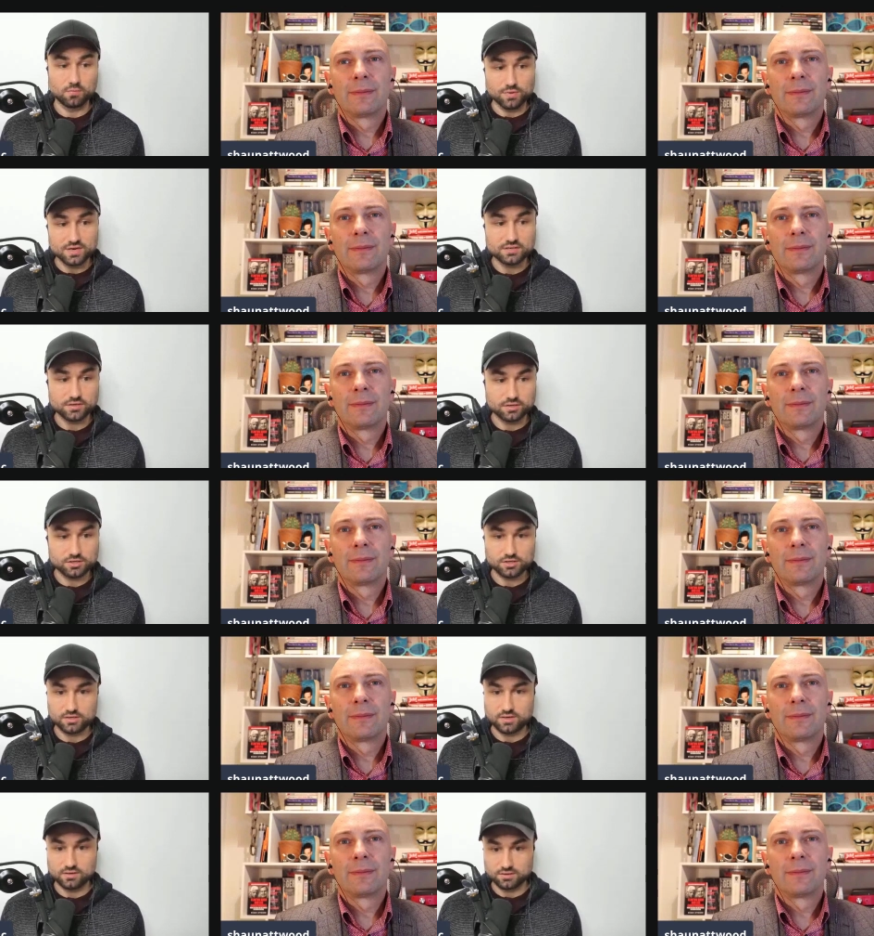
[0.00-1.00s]
Speaker 1: research
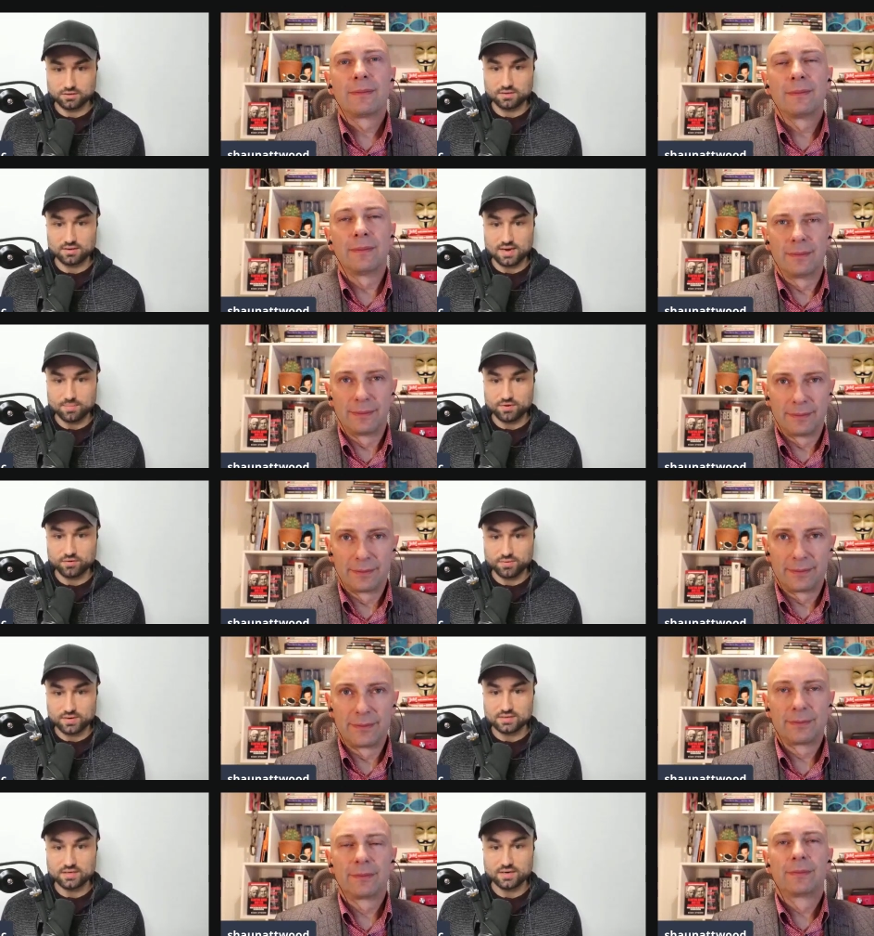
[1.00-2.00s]
in certain
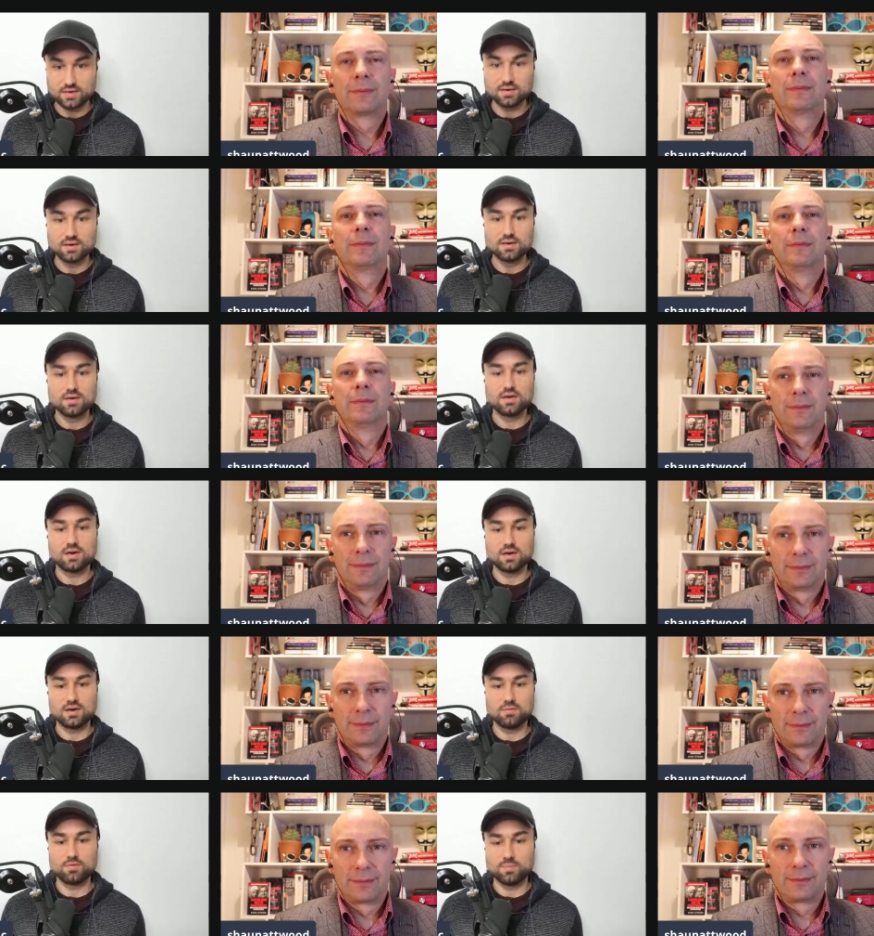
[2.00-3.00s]
laboratories here. Uh,
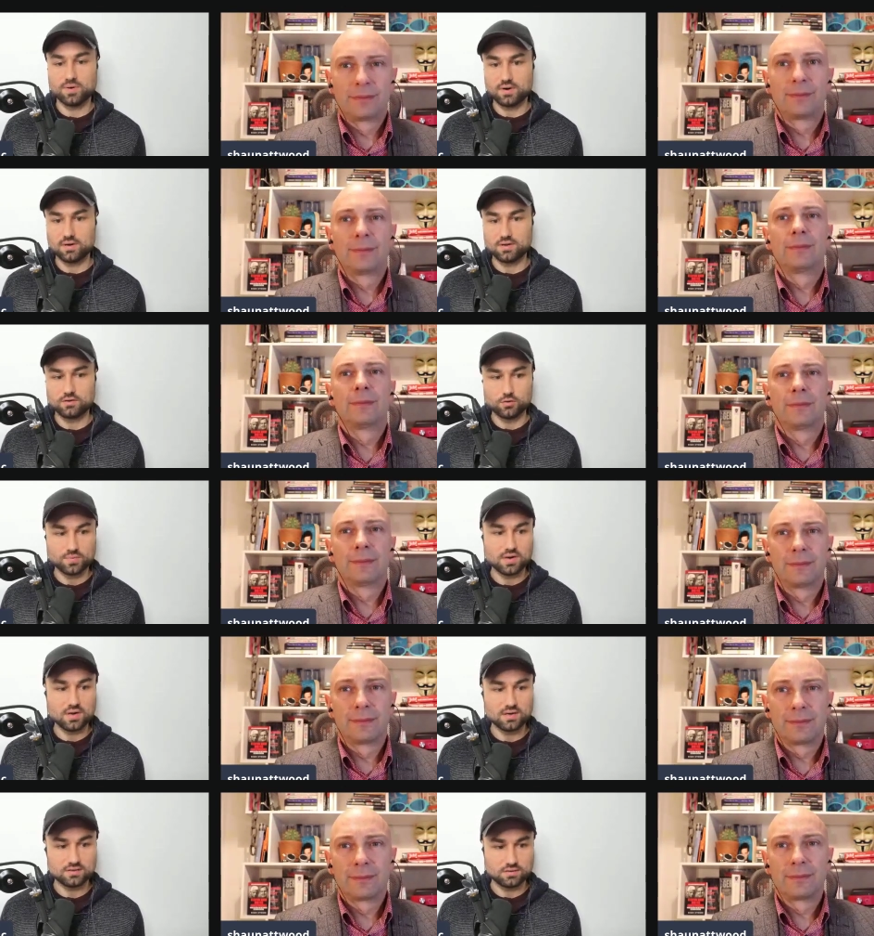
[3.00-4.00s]
we're part of the super
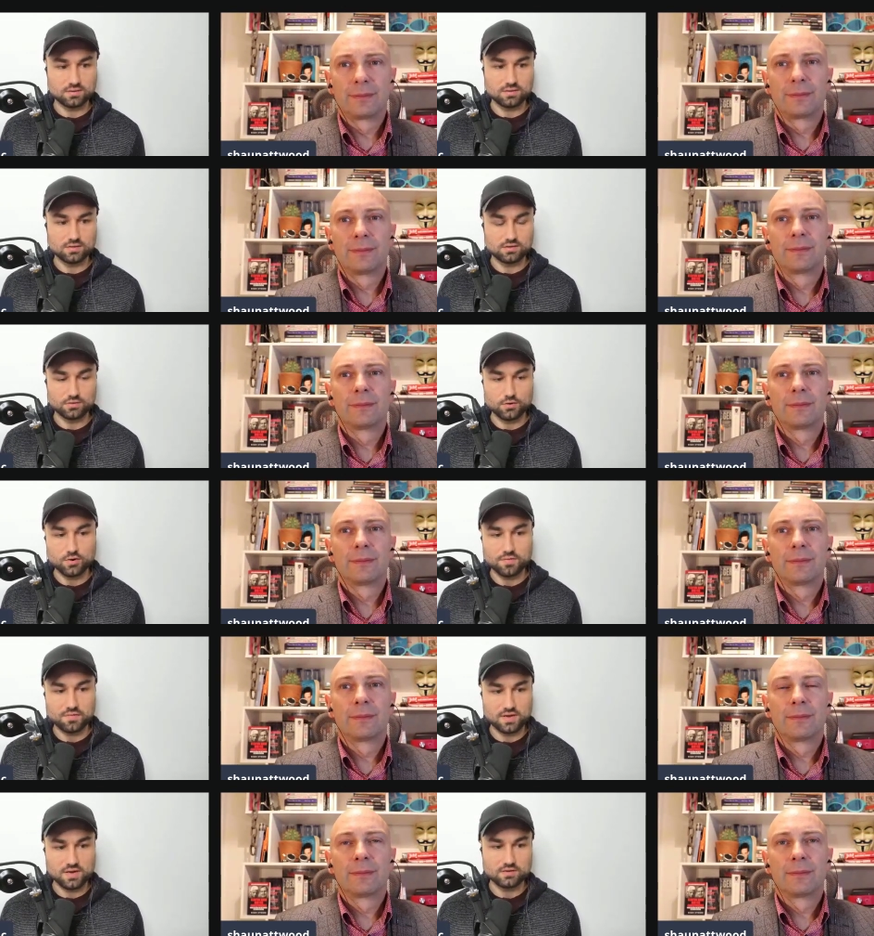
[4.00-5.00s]
cluster. So
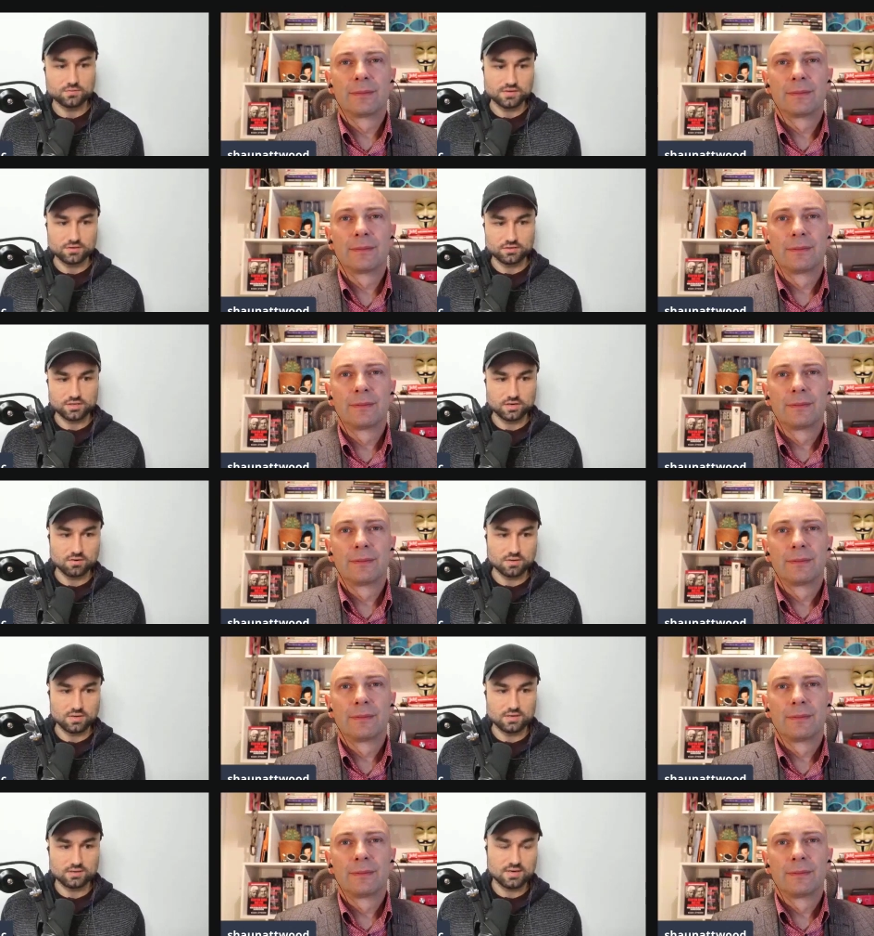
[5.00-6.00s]
UFT is researching all
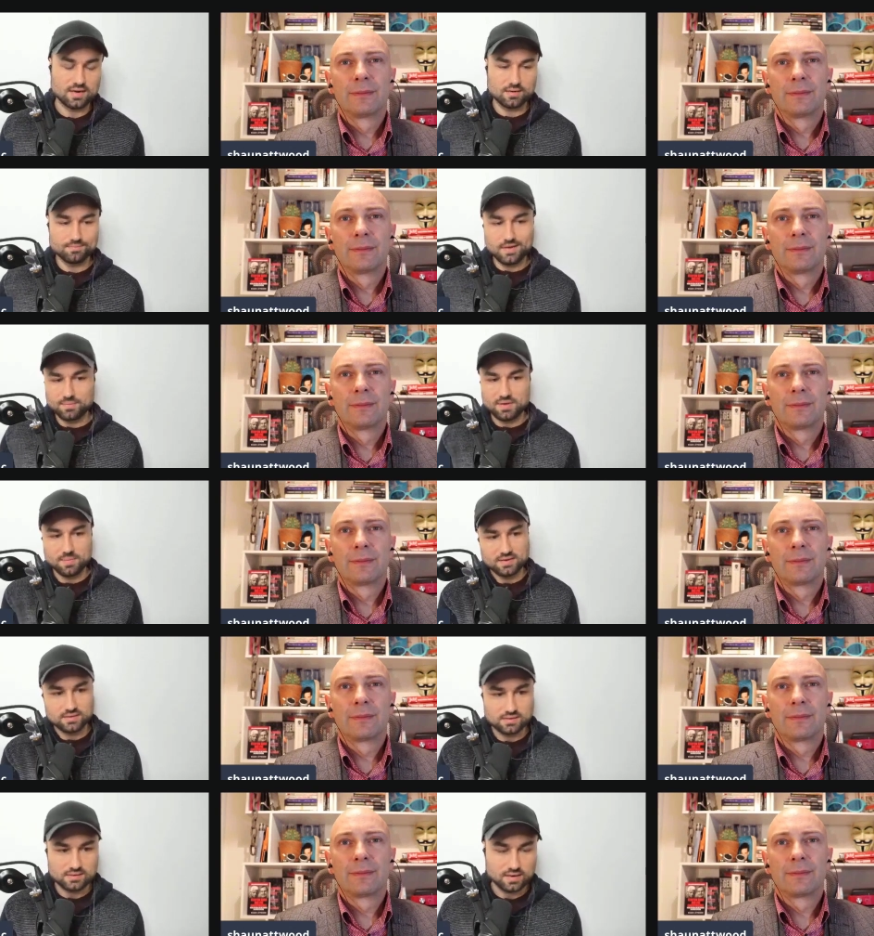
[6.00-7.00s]
these. Uh, MDMA is
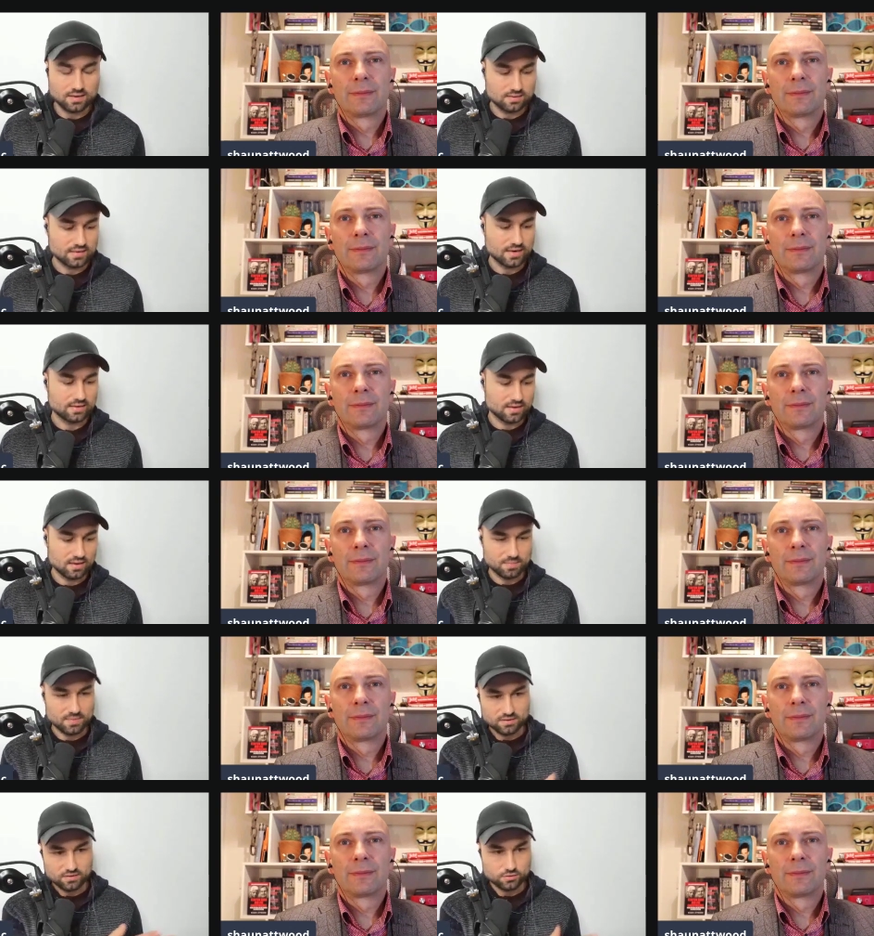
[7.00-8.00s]
not a, psych- a psychedelic, but
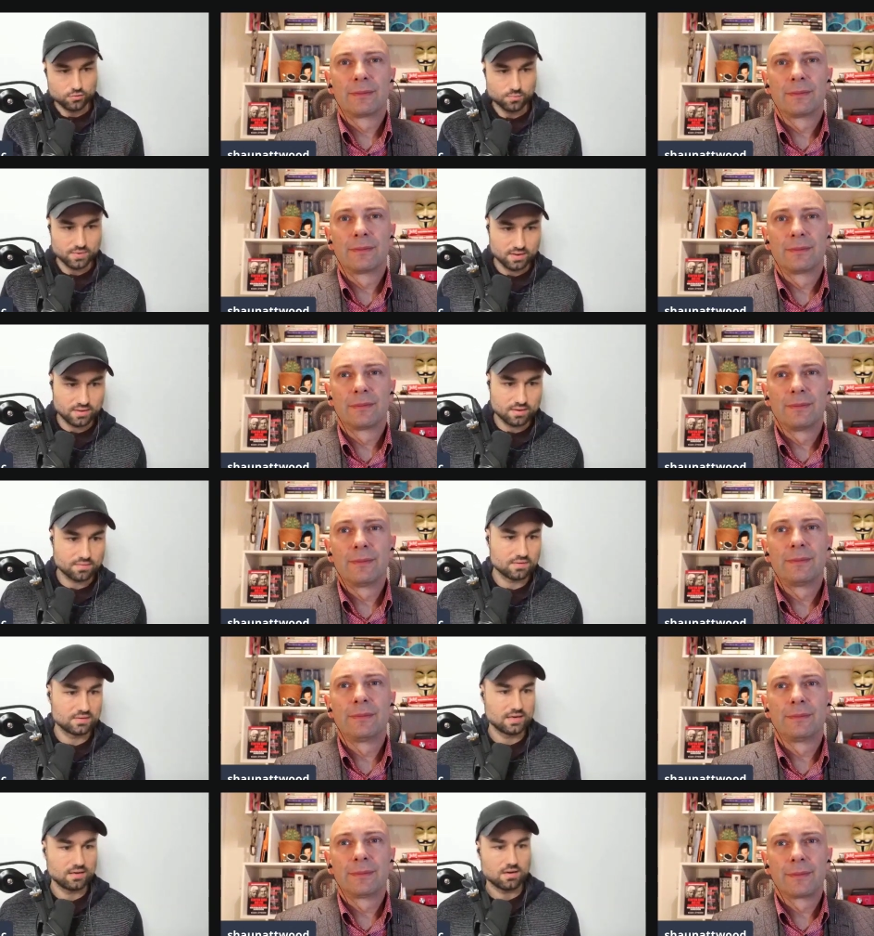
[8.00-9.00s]
I'll just group it in there for the
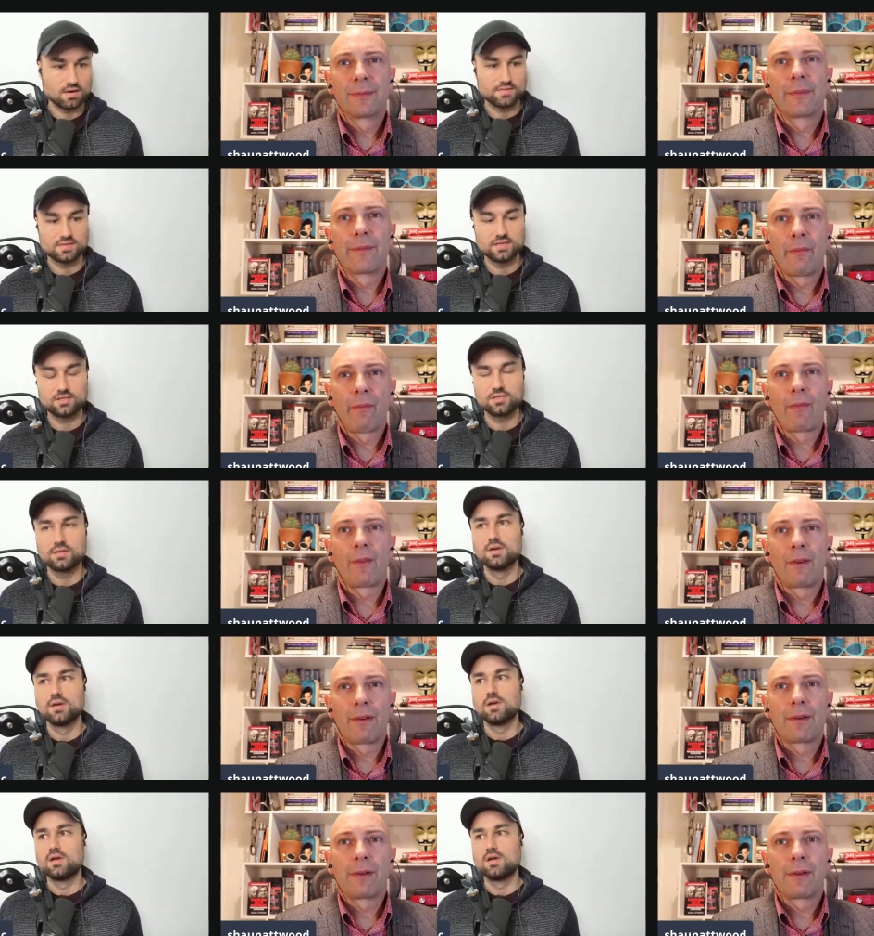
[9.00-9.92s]
sake of the conversation